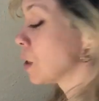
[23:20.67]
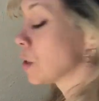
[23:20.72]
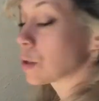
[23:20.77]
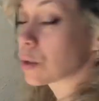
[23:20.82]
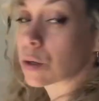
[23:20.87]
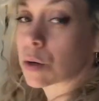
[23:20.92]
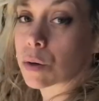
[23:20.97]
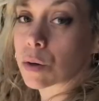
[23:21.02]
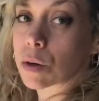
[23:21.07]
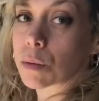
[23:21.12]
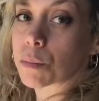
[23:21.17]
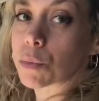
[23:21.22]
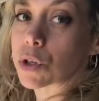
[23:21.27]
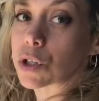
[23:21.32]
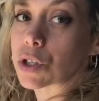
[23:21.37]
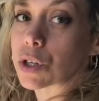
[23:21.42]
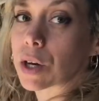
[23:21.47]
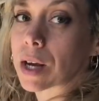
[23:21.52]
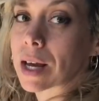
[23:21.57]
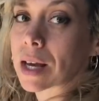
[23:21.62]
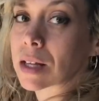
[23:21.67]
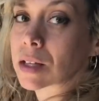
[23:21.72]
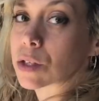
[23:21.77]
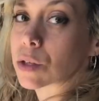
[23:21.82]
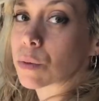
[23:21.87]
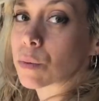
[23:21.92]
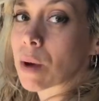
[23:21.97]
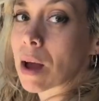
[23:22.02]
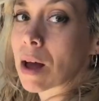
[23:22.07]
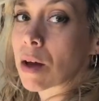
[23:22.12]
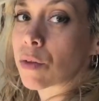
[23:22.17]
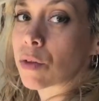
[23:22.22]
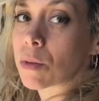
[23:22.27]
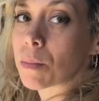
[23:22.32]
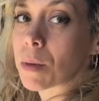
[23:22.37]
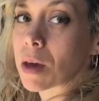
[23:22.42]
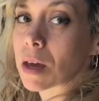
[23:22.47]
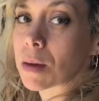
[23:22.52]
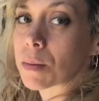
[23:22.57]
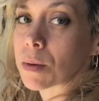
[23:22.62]
So you can put your hands around the
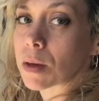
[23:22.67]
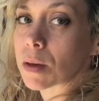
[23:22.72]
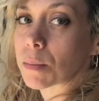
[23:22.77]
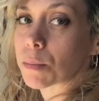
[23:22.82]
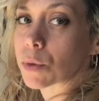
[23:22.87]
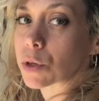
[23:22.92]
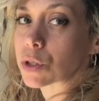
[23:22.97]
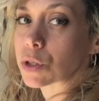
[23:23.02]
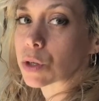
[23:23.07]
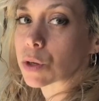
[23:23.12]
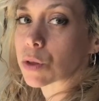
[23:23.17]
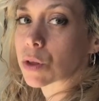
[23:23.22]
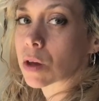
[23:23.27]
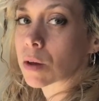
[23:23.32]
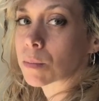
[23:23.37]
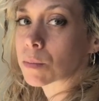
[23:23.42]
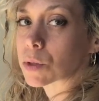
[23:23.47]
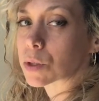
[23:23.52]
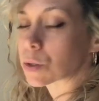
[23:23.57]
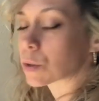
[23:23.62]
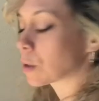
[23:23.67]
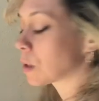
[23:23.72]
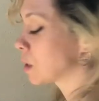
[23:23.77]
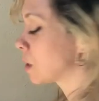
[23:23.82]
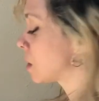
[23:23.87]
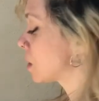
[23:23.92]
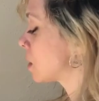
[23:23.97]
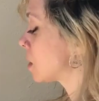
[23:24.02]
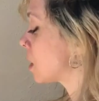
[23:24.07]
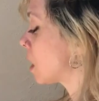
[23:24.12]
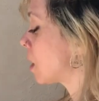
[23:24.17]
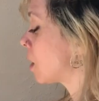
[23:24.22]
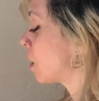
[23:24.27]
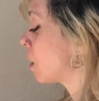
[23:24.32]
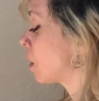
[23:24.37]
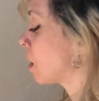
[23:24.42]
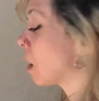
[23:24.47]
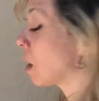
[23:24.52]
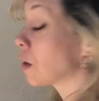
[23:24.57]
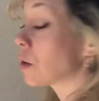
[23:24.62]
baby, put your thumbs towards the
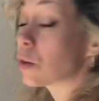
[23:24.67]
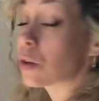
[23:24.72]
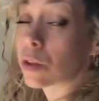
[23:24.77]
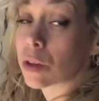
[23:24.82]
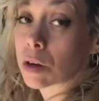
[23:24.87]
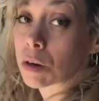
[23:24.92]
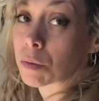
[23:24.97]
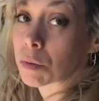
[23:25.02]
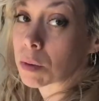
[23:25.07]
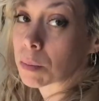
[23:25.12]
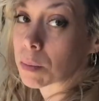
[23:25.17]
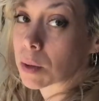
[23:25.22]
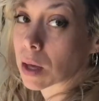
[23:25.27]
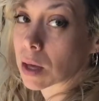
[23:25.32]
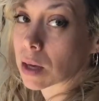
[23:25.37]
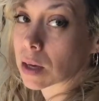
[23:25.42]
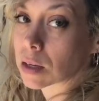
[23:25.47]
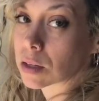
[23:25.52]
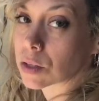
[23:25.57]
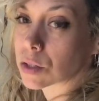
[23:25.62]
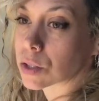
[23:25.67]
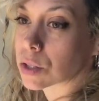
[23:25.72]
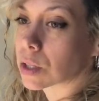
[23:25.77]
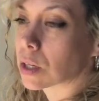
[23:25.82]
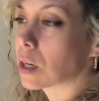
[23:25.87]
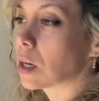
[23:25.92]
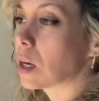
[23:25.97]
center, under their rib cage,